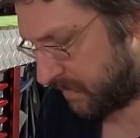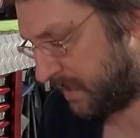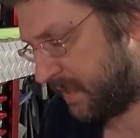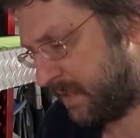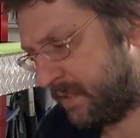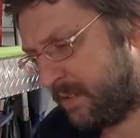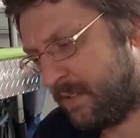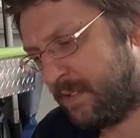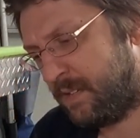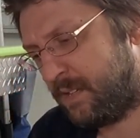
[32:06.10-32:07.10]
Yeah,
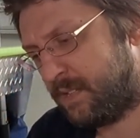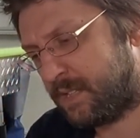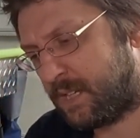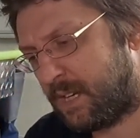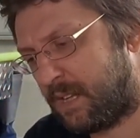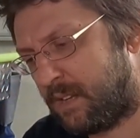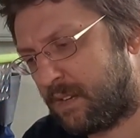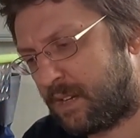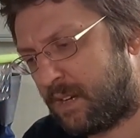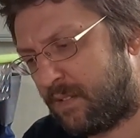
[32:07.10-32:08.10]
got a
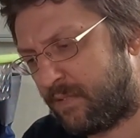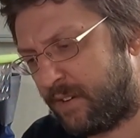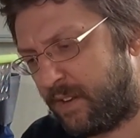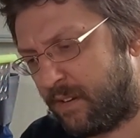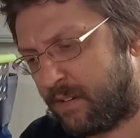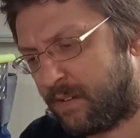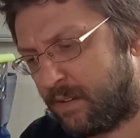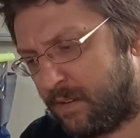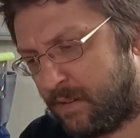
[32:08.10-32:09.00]
little cover in here.